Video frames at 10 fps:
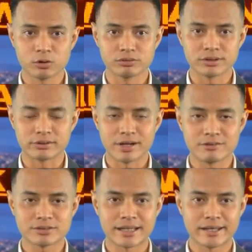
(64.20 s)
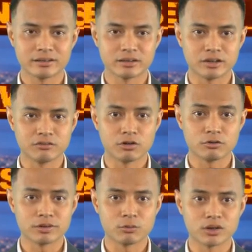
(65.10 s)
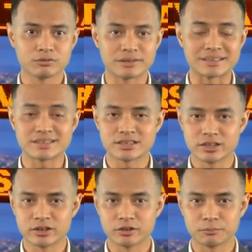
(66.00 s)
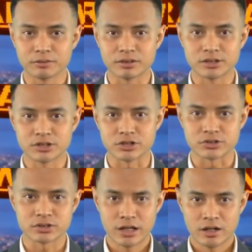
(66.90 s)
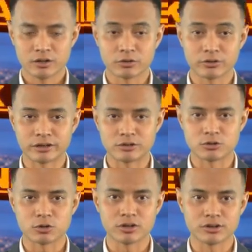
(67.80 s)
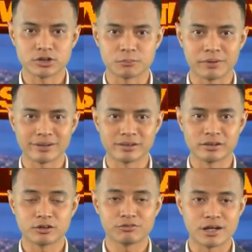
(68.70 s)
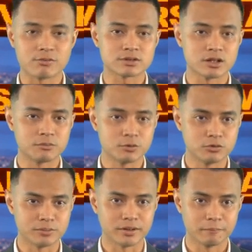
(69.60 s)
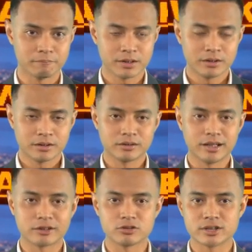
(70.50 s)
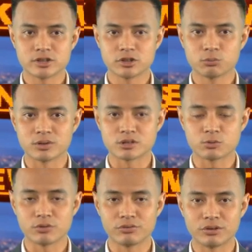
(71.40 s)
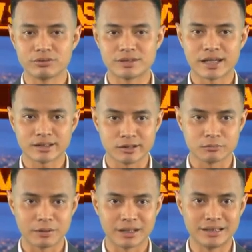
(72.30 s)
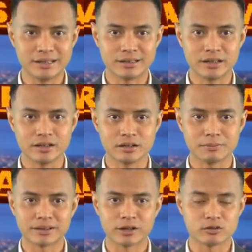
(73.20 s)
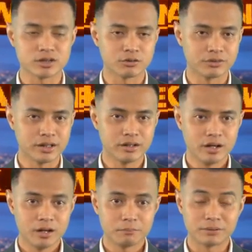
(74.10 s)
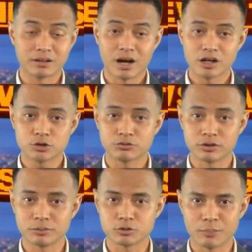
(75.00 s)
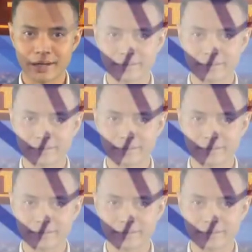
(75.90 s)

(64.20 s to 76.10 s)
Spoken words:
over a graft scandal involving one of its senior politicians, according to coalition partner the Five Star Movement. The accusation was swiftly rejected by League leader Matteo Salvini, but the harsh verbal spat